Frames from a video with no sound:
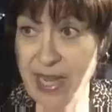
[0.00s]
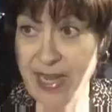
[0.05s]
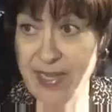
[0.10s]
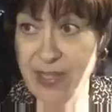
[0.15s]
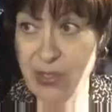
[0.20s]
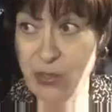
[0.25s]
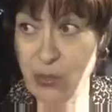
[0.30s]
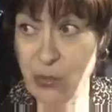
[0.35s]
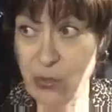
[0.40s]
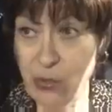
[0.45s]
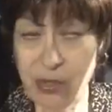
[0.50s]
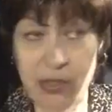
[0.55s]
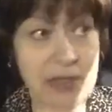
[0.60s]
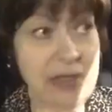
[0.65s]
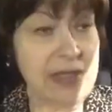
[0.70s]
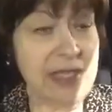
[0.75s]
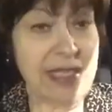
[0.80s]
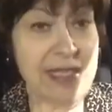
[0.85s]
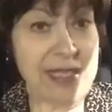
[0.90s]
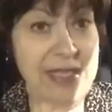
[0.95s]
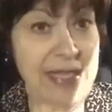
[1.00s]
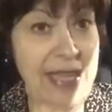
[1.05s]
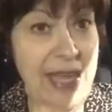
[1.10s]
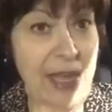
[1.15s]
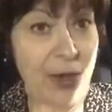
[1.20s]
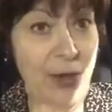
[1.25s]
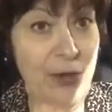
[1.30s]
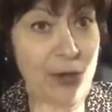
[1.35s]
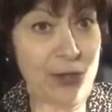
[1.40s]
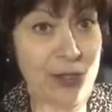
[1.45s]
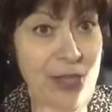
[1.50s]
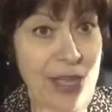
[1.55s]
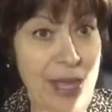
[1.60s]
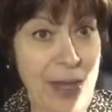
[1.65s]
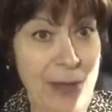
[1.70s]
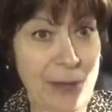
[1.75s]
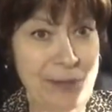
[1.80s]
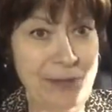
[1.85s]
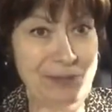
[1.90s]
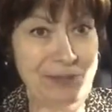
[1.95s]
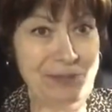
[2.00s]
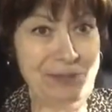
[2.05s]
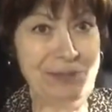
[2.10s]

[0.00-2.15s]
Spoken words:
High School. It's Lakers now.